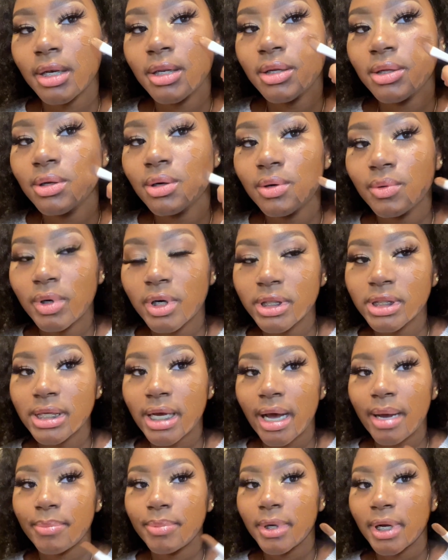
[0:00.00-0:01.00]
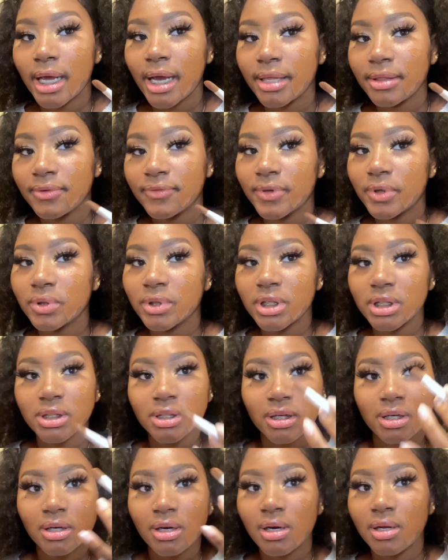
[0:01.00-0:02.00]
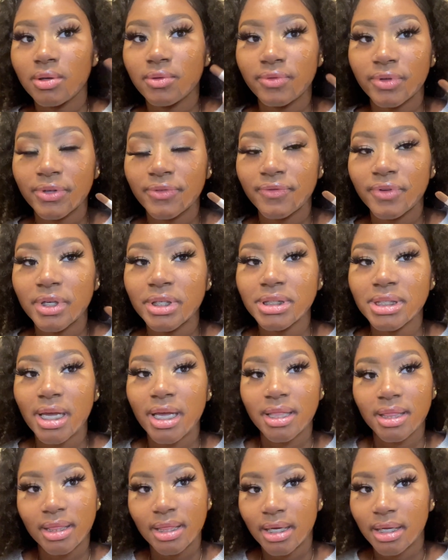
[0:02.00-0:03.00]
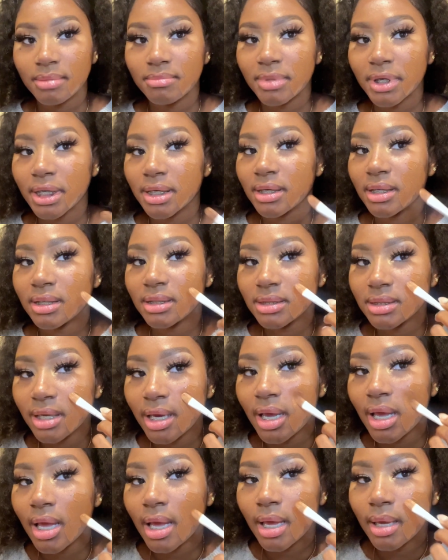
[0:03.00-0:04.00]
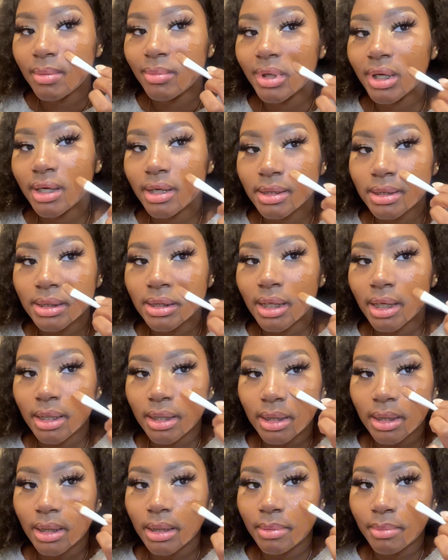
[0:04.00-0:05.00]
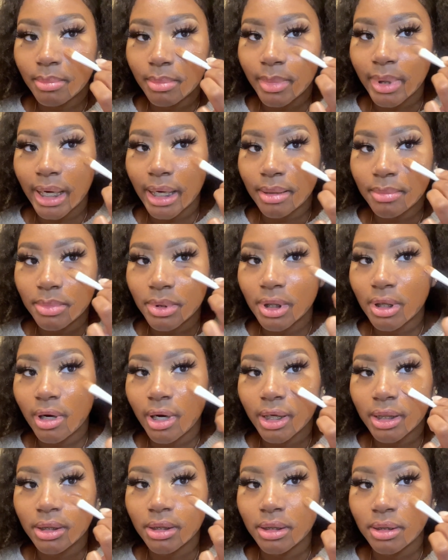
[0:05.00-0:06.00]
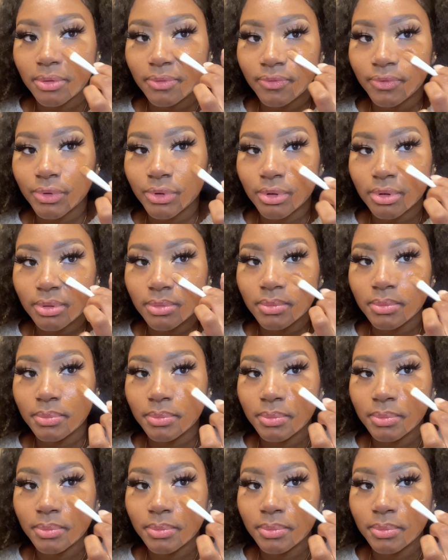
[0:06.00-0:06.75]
you don't want to apply the foundation all over the face and then blend it, because then it might be uneven.